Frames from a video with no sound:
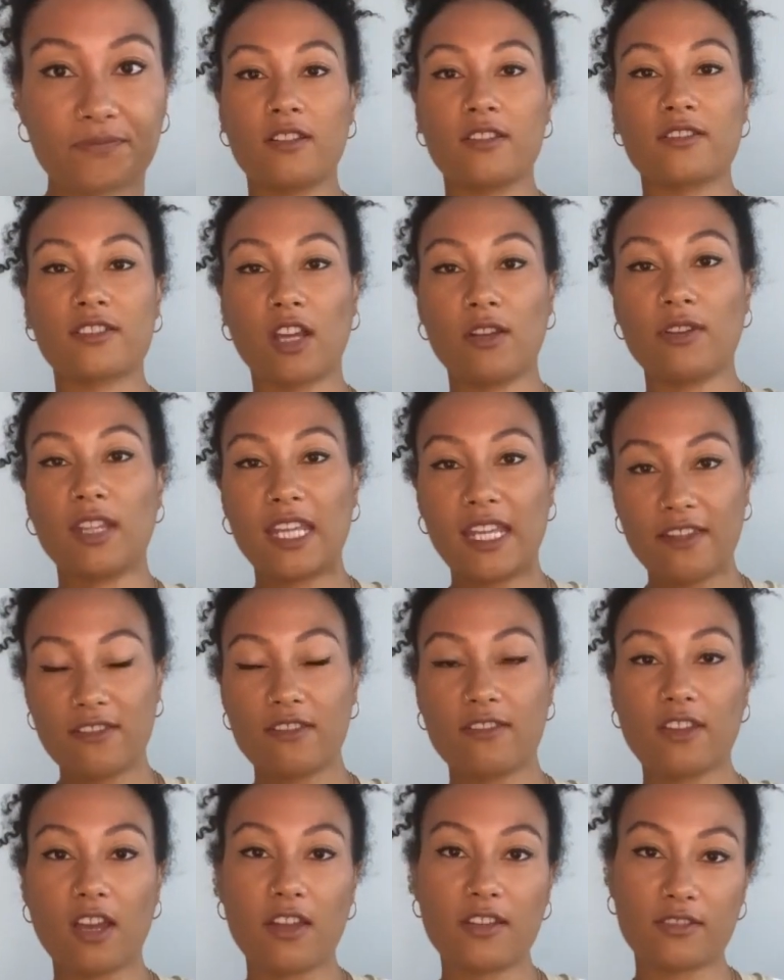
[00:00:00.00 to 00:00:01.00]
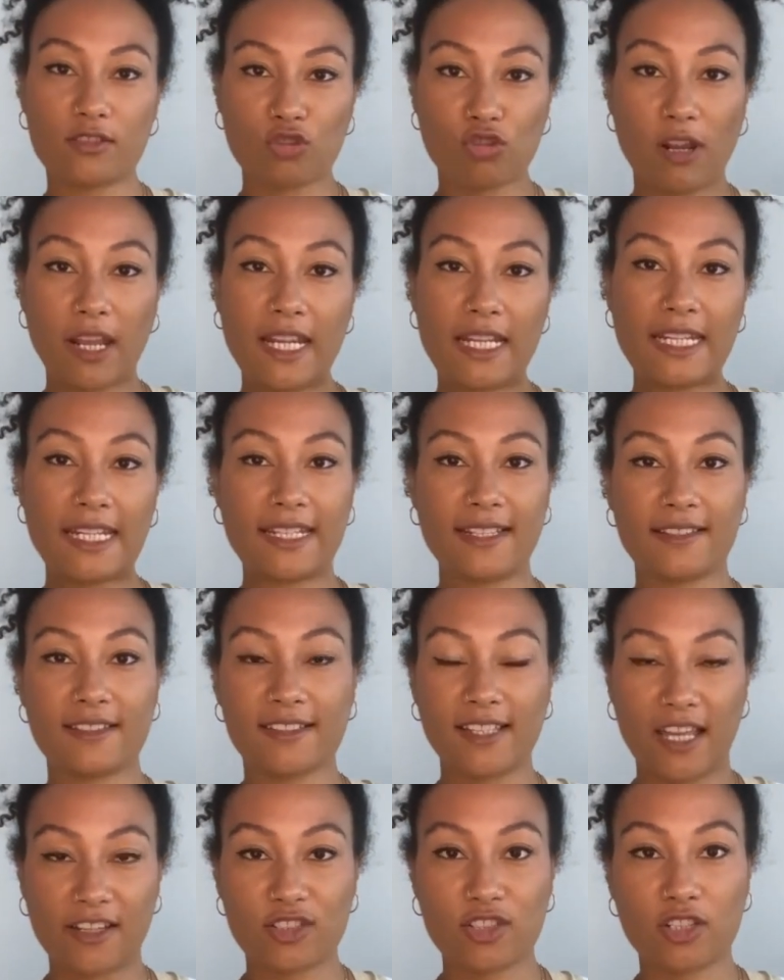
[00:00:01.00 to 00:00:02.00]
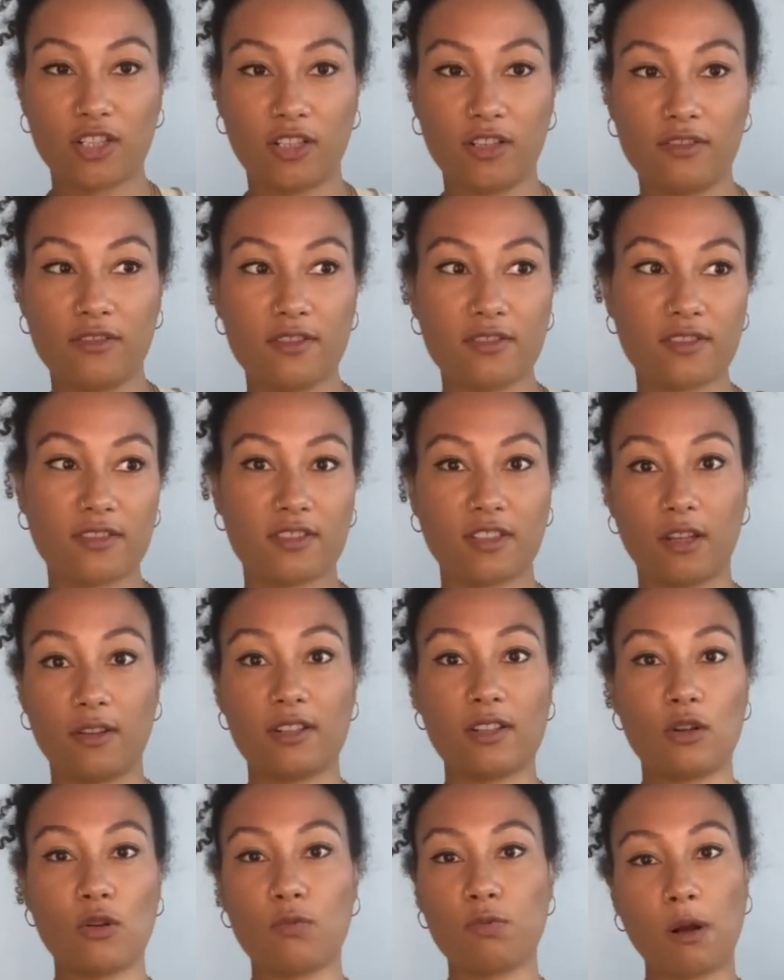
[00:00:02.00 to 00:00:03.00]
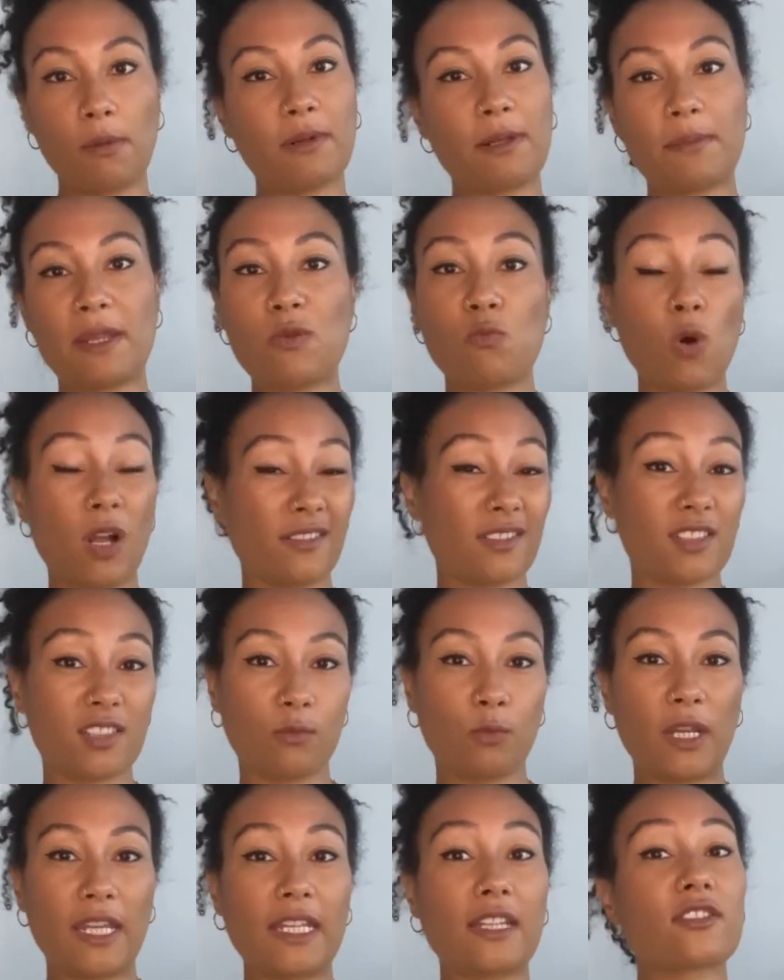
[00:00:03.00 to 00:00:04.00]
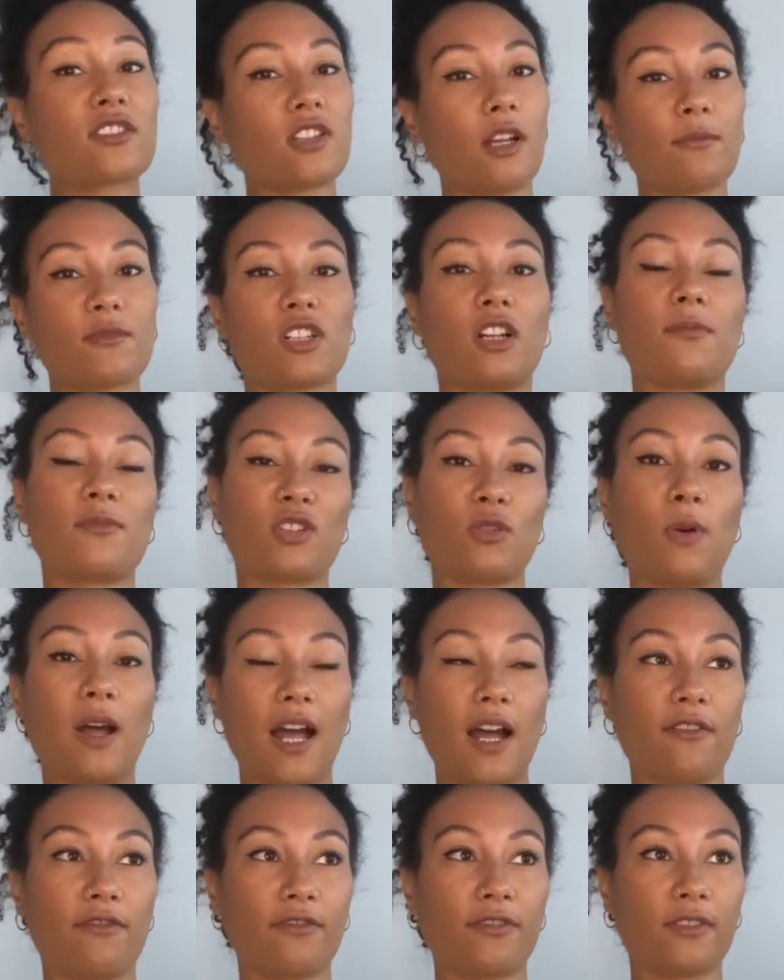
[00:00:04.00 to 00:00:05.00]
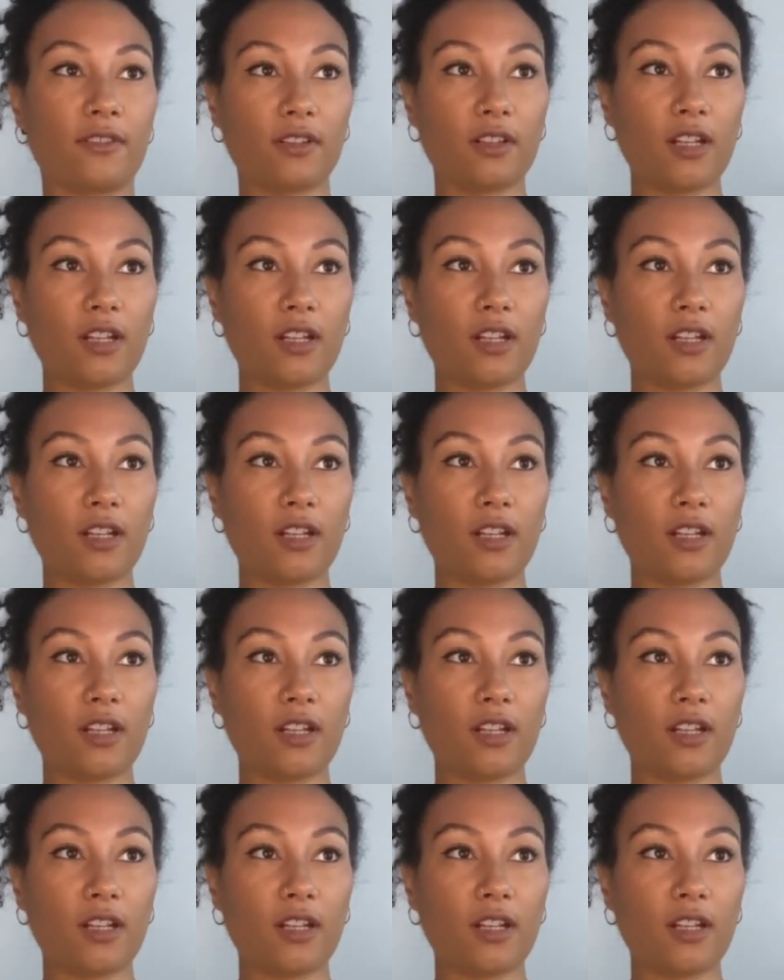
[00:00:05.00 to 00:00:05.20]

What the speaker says: So in those training sessions, so it will probably be once a week, sometimes you'll have